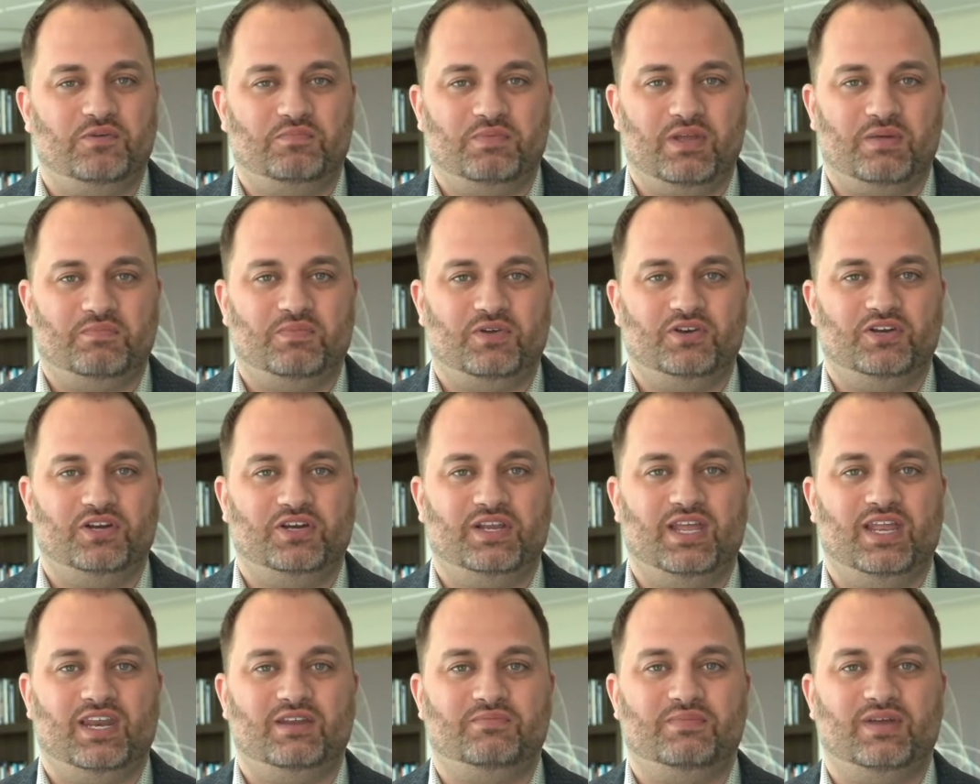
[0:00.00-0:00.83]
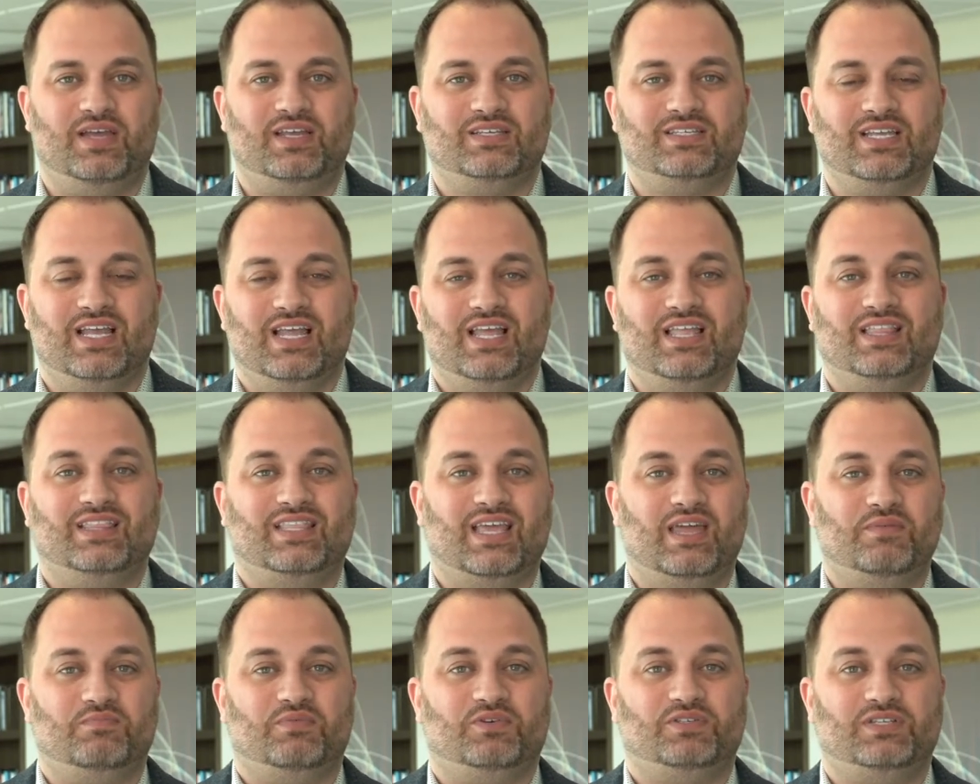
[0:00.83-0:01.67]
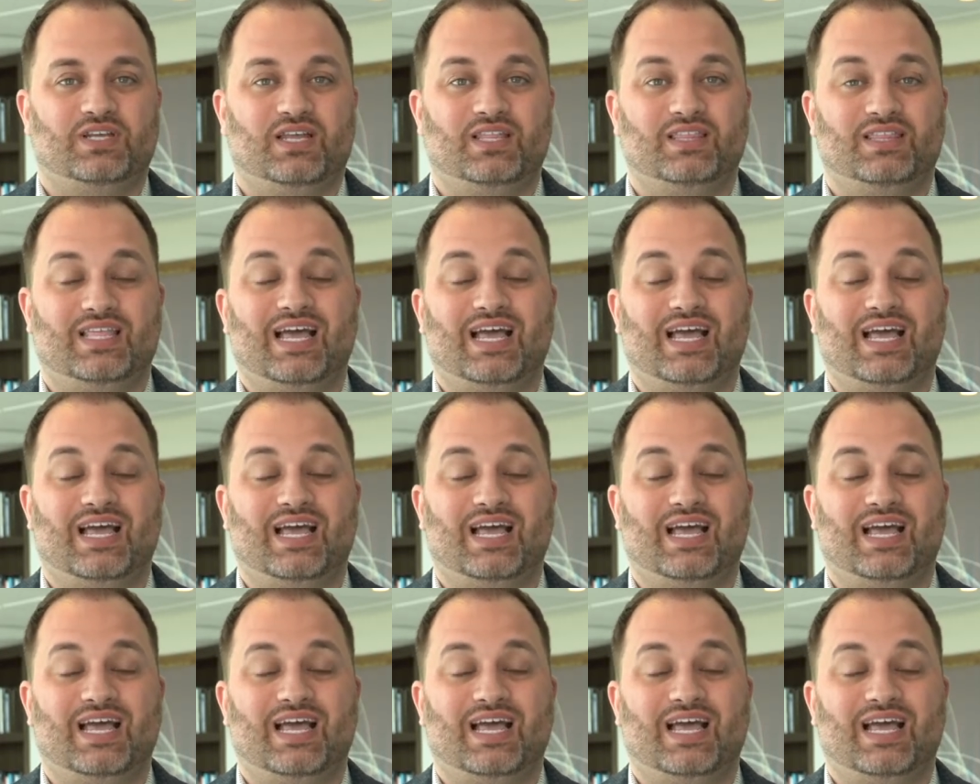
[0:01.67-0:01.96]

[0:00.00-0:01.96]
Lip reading: people in your database, 10%,